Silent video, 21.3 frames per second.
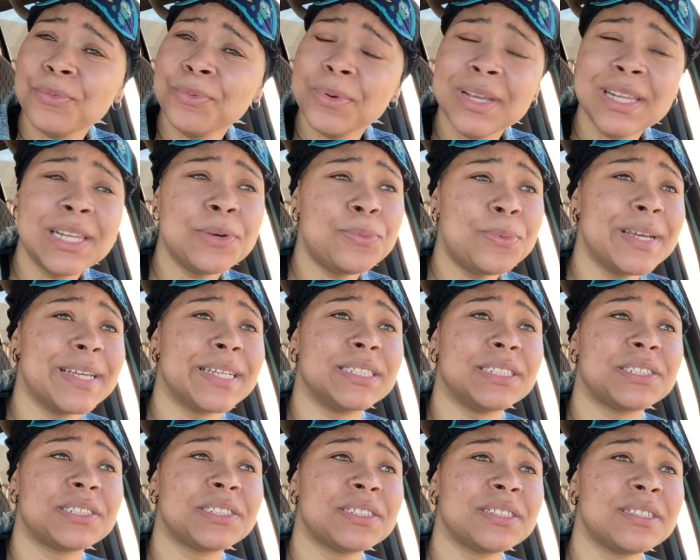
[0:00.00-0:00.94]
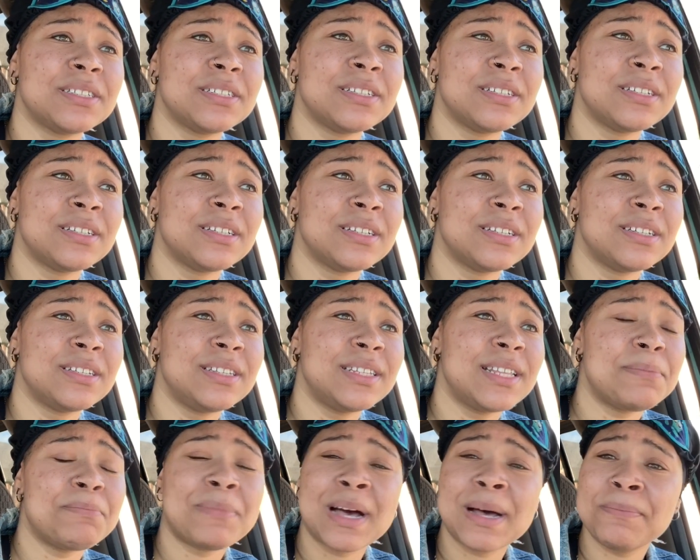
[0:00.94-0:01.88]
really wish
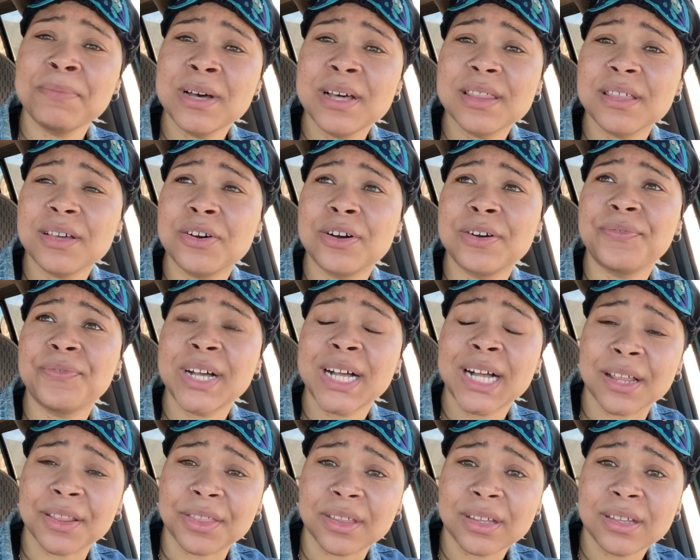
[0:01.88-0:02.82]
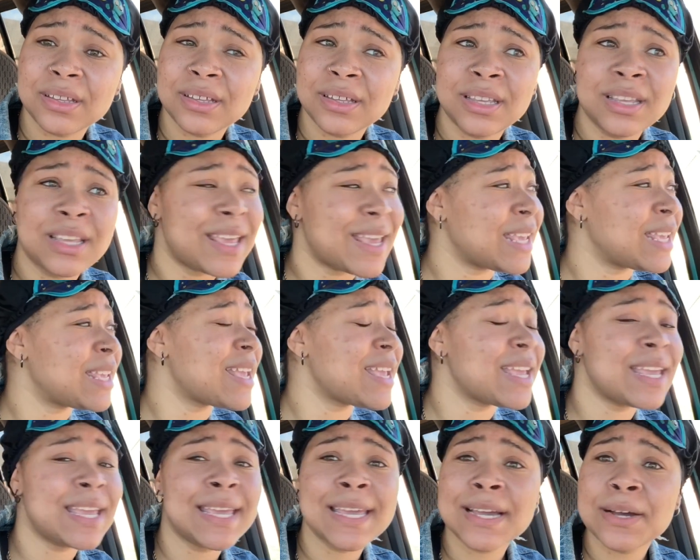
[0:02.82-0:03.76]
that my mother or father
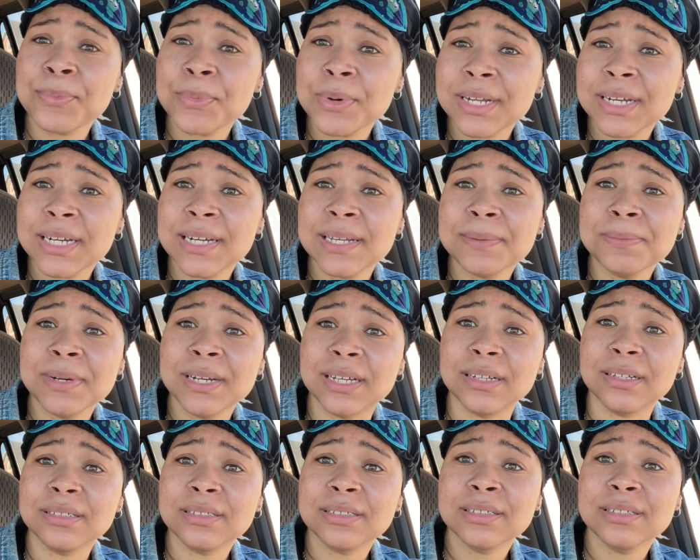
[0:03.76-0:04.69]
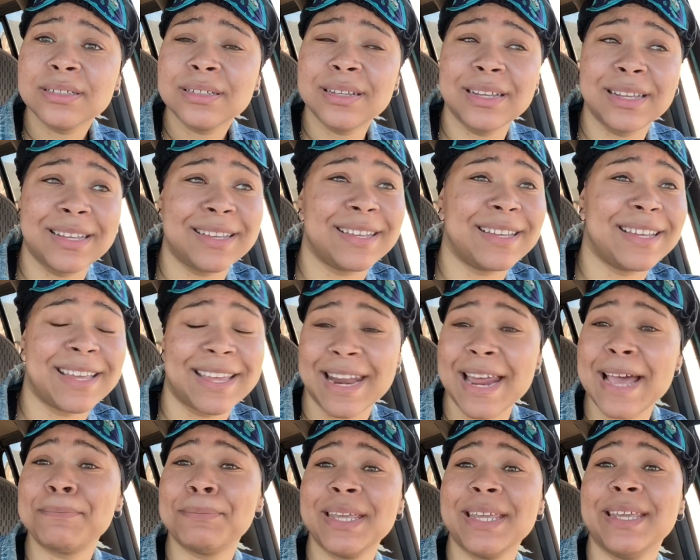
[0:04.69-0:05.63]
and one of them niggas,
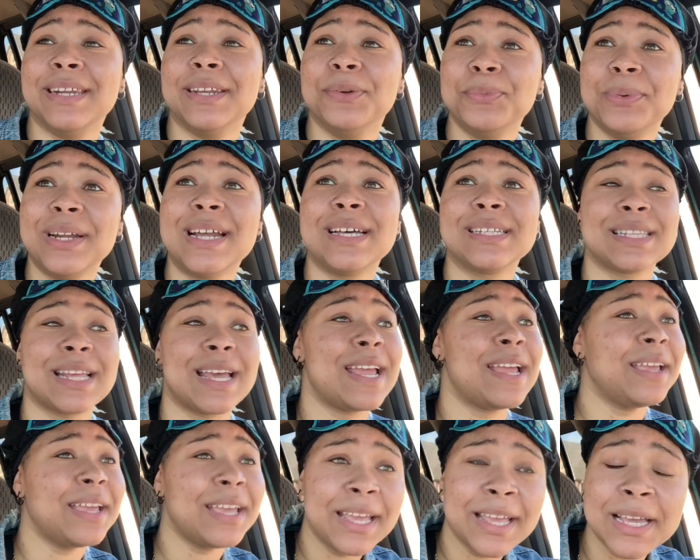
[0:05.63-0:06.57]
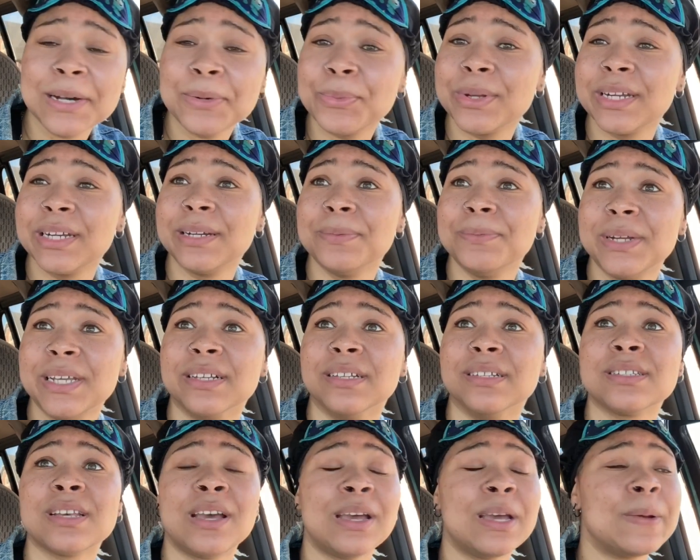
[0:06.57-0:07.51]
and I mean it when I say and one of them
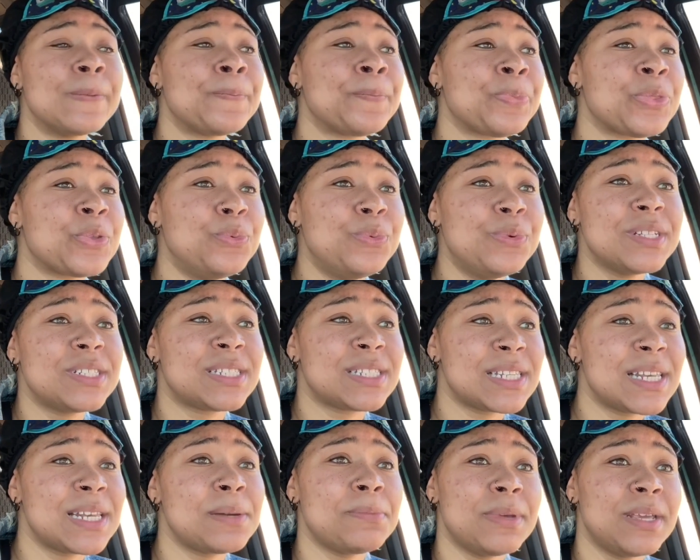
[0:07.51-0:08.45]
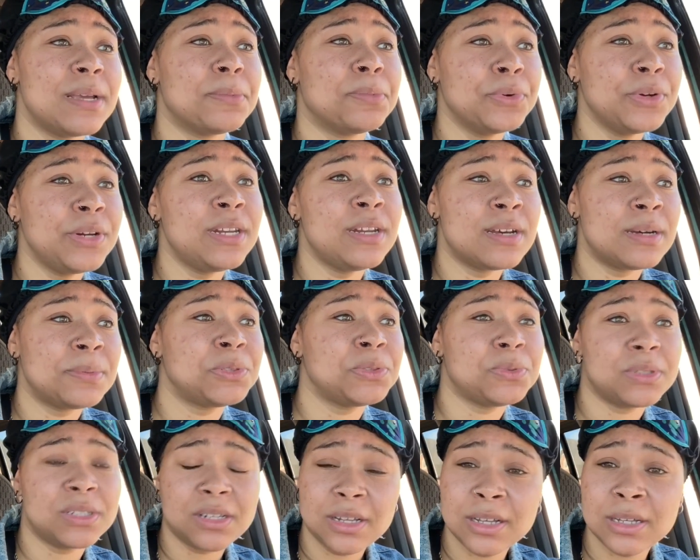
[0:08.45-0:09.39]
niggas, would send me a
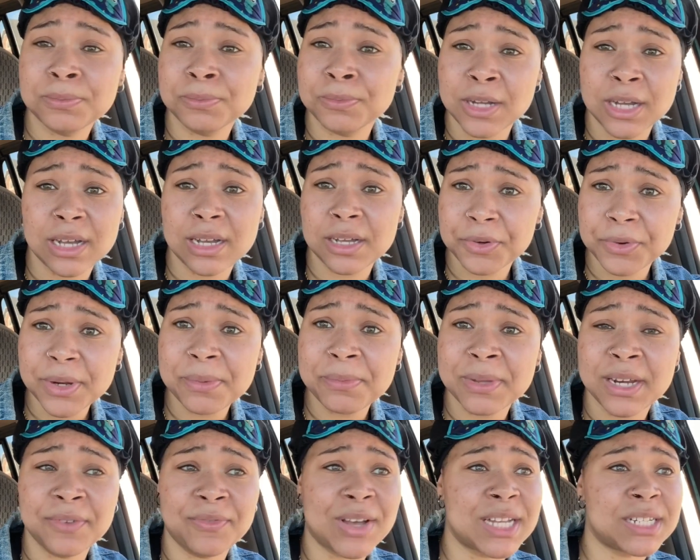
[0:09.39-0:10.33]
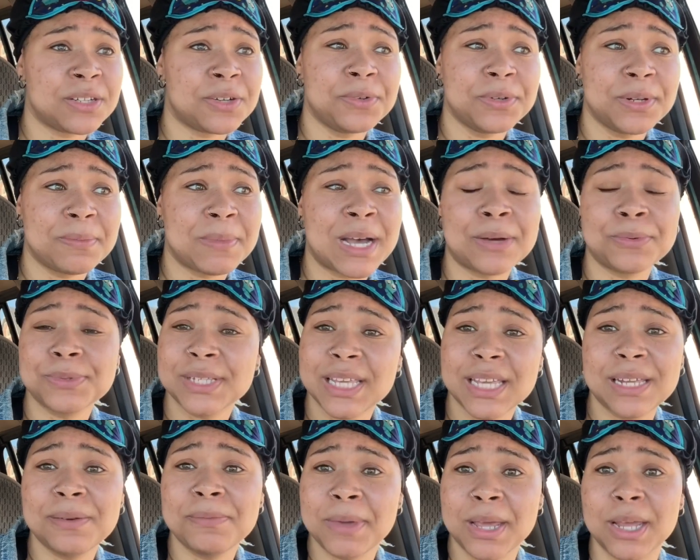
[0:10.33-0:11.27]
prenuptial agreement if I told them I was
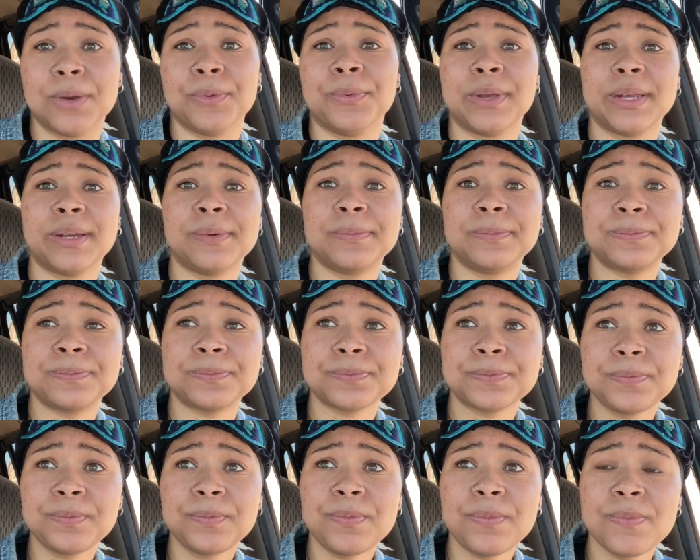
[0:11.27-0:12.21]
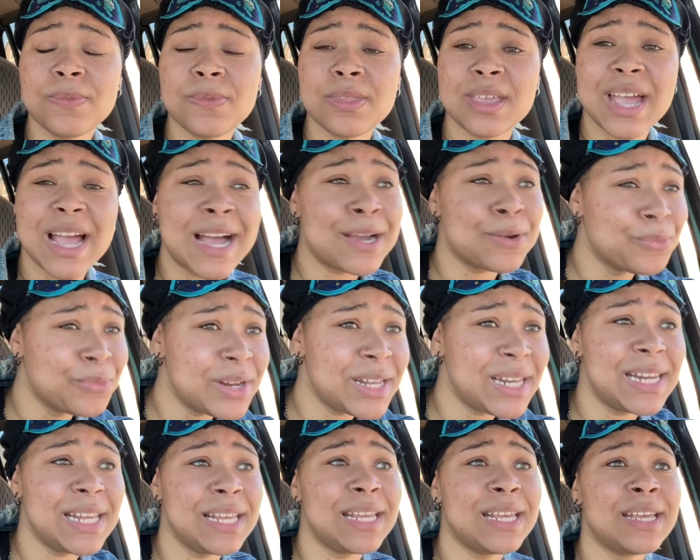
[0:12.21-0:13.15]
getting married. I
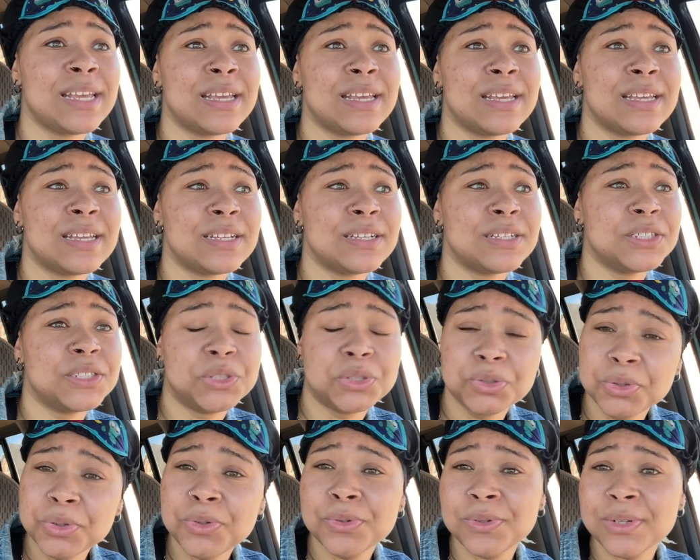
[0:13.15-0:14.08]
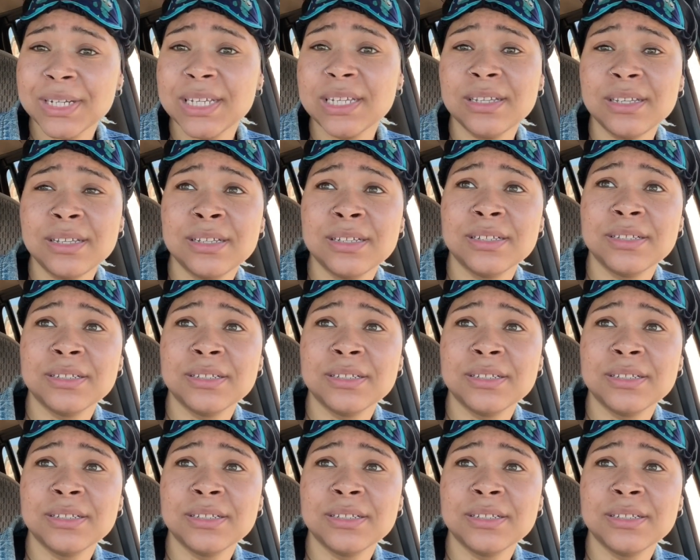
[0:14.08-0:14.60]
really, truly,